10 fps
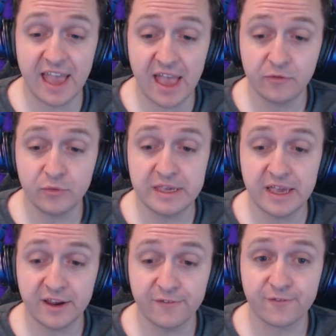Can we
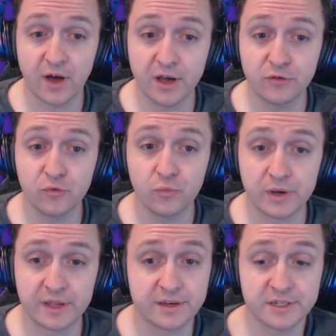get a final
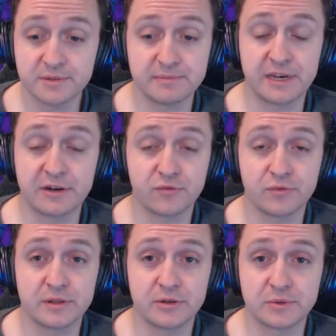win? It doesn't matter if
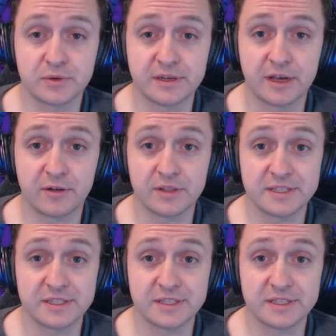we lose one now.